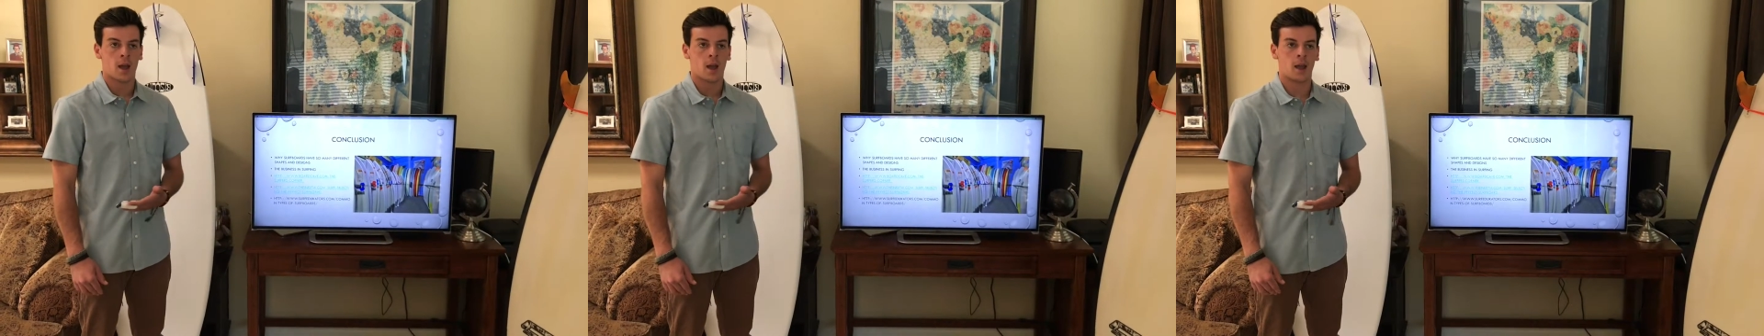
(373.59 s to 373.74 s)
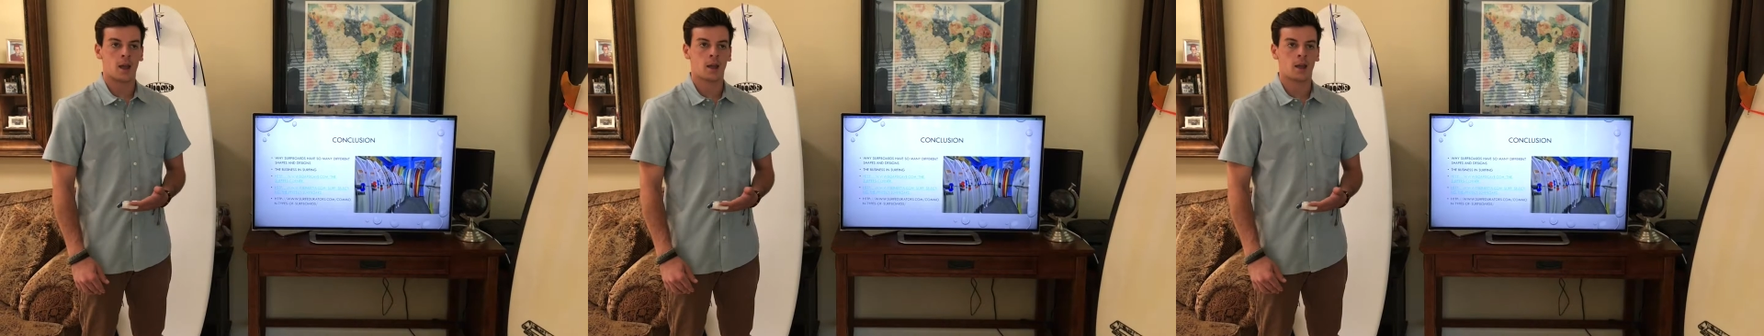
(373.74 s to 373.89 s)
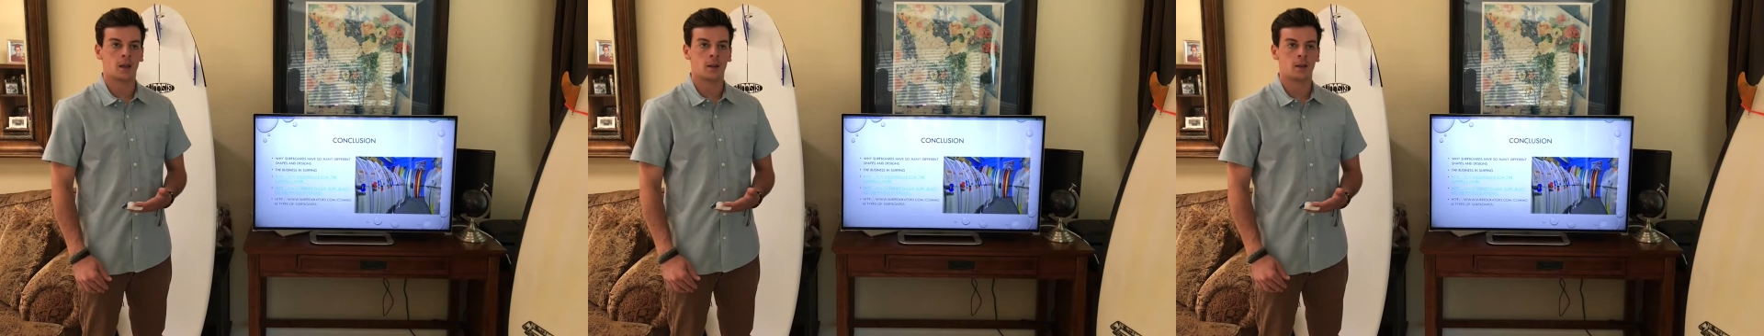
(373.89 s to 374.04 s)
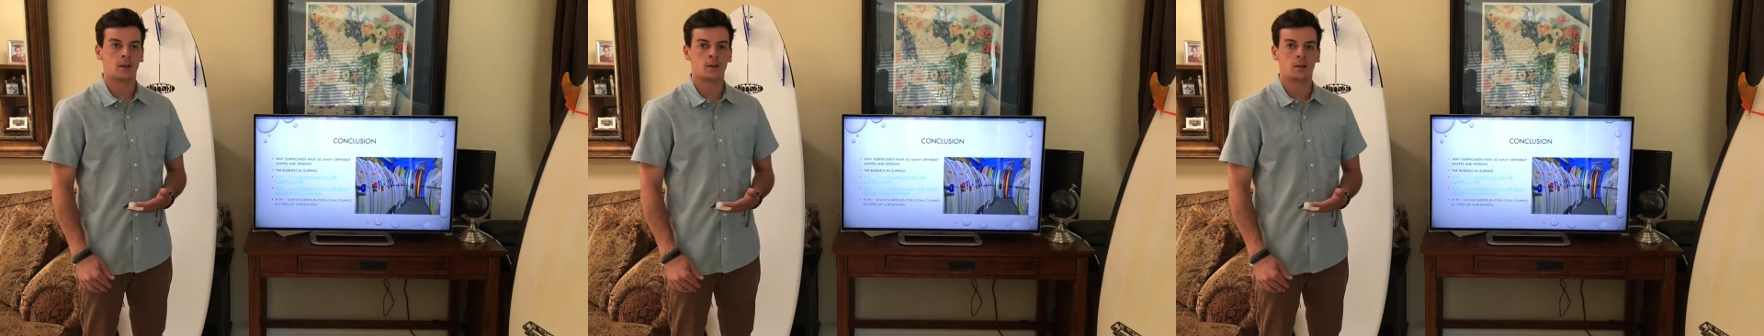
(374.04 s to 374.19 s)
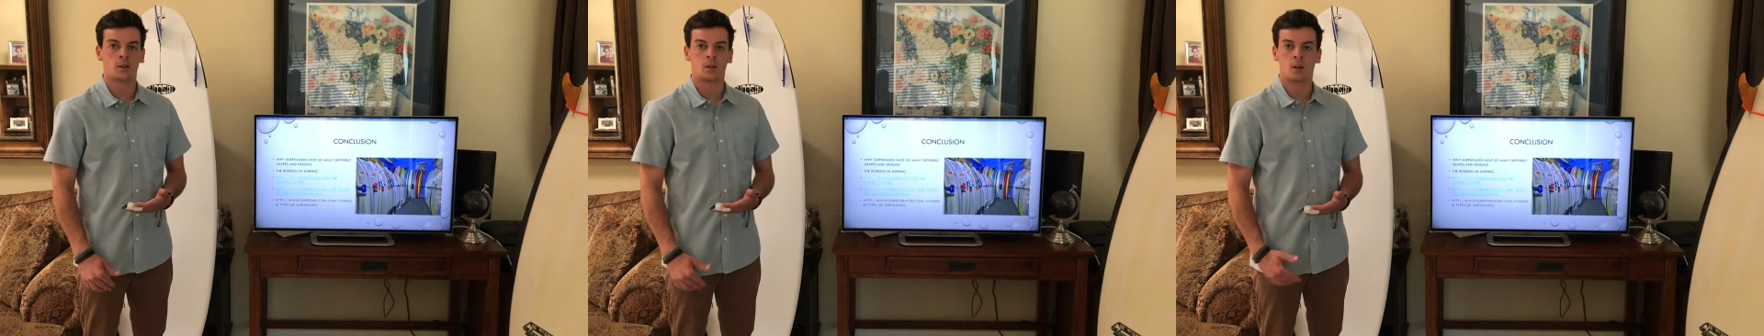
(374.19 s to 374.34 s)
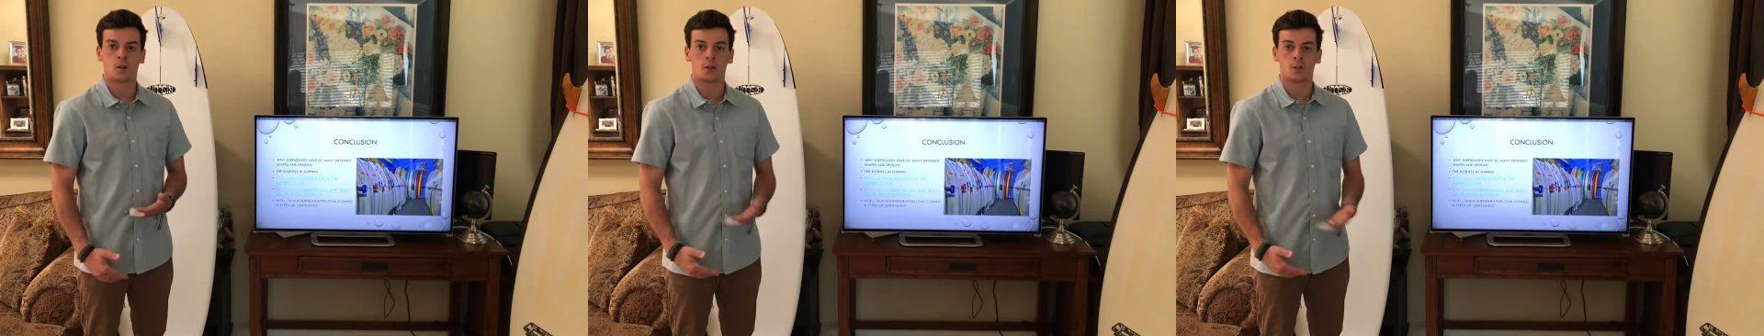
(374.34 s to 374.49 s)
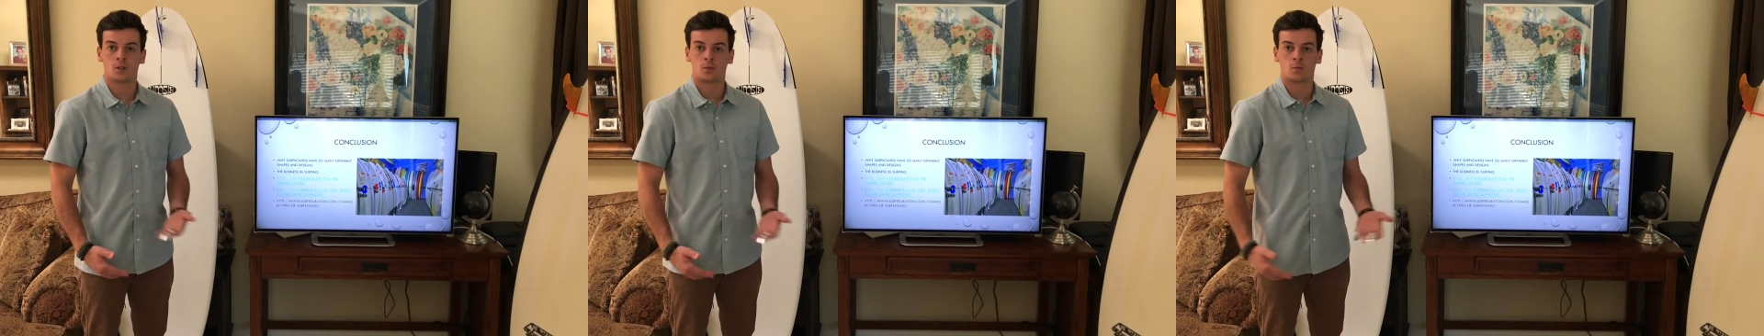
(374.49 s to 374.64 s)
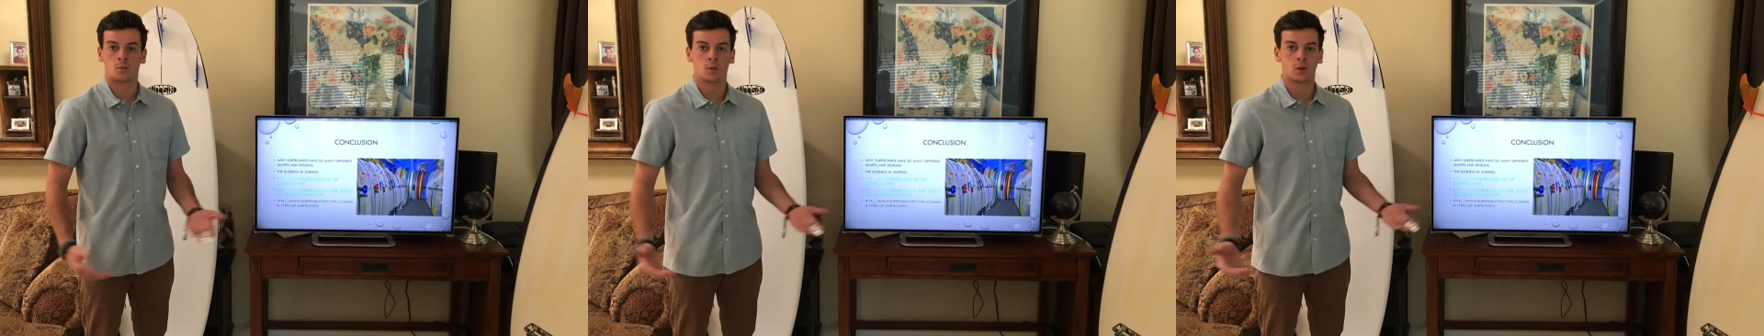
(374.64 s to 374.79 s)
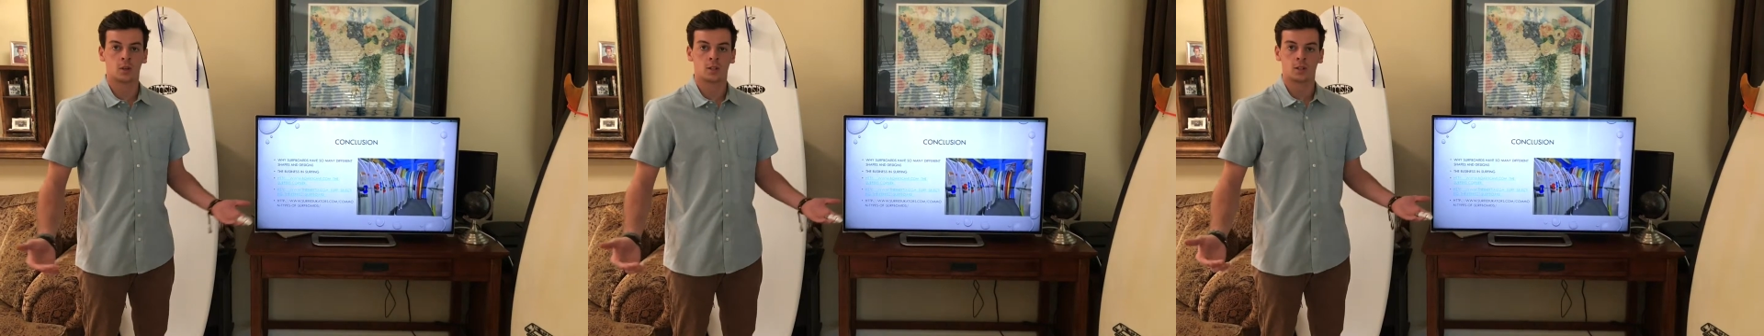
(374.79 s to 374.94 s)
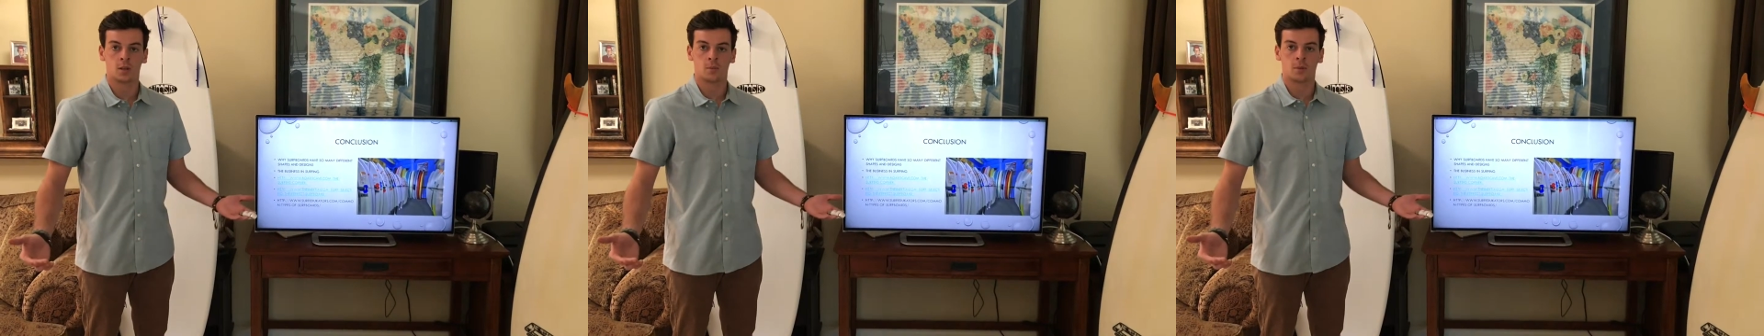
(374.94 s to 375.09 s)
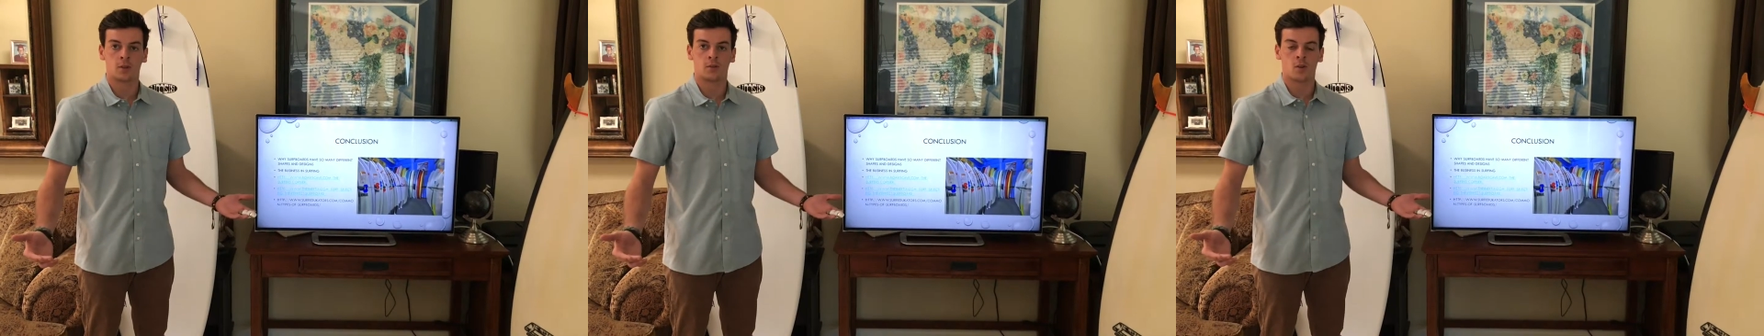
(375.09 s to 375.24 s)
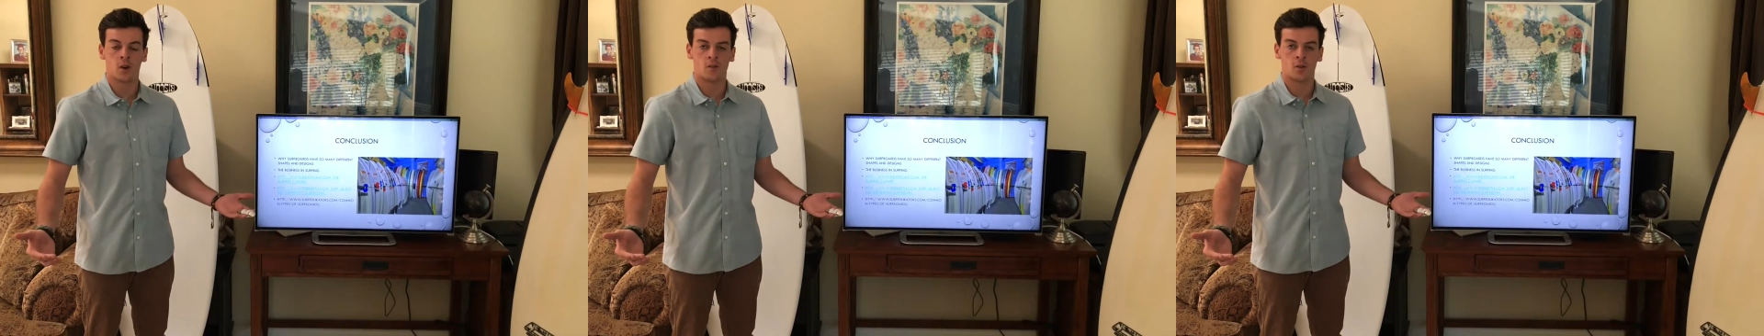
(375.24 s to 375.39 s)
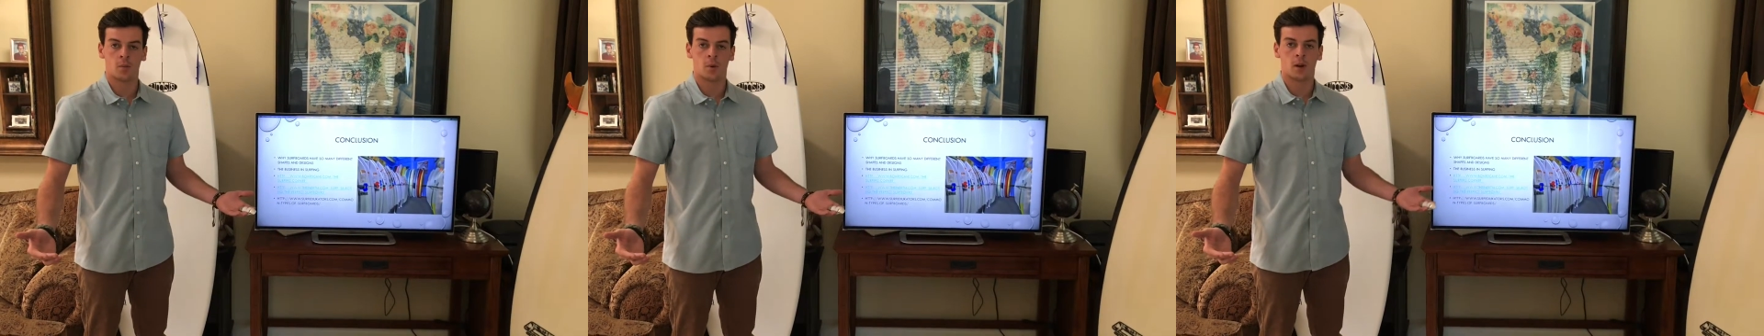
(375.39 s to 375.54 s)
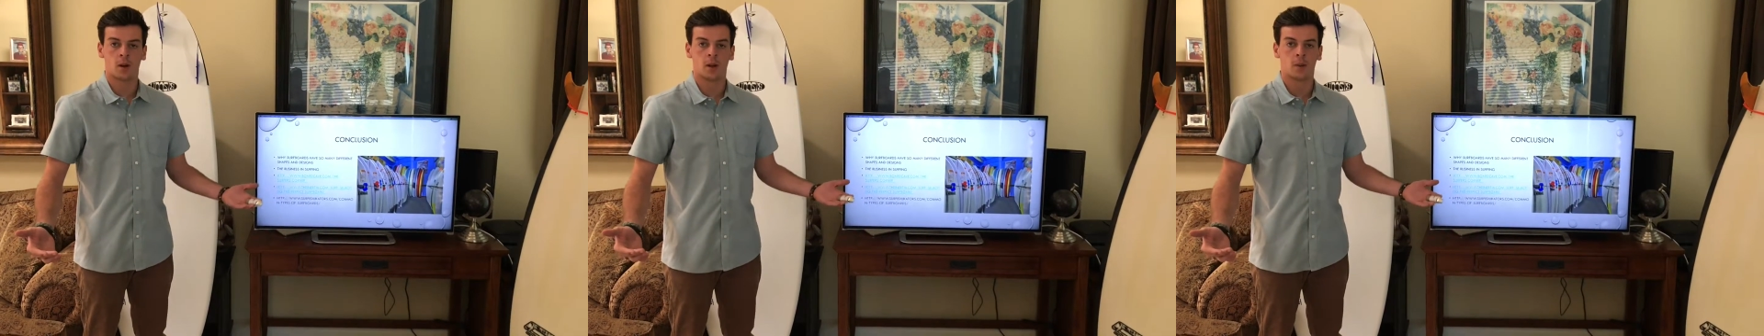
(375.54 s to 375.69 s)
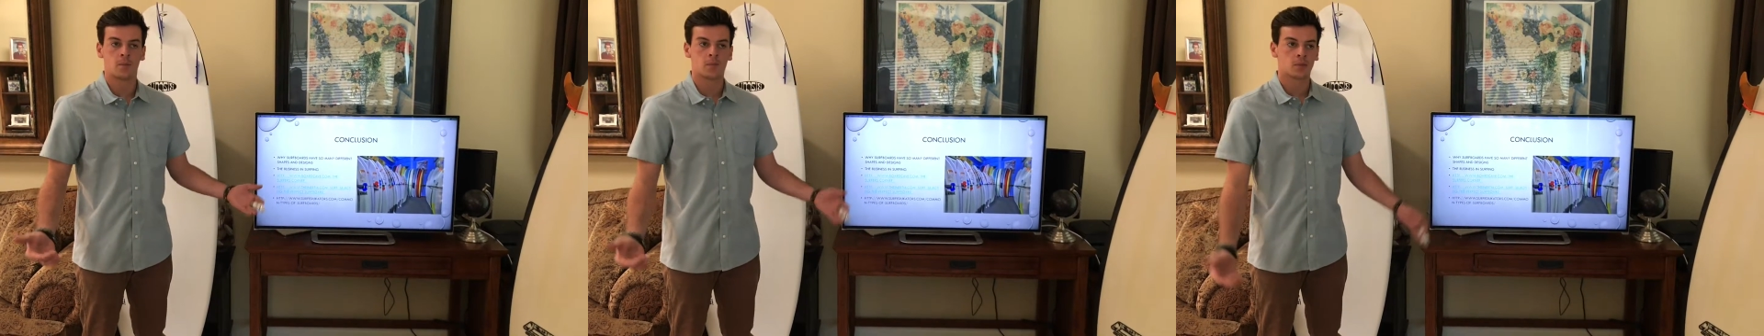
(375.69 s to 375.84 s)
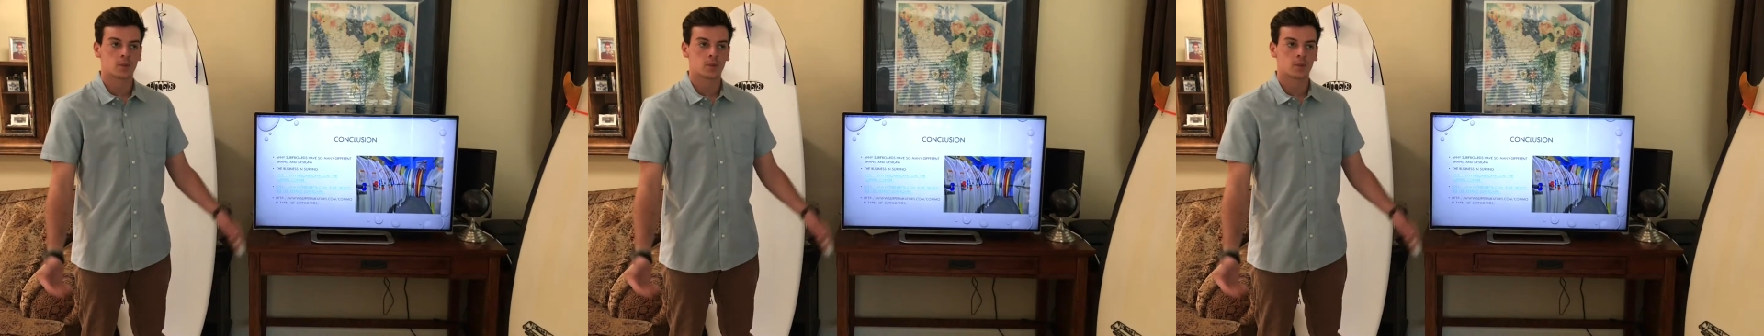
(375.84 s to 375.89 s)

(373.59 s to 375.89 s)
and there's really something for everybody.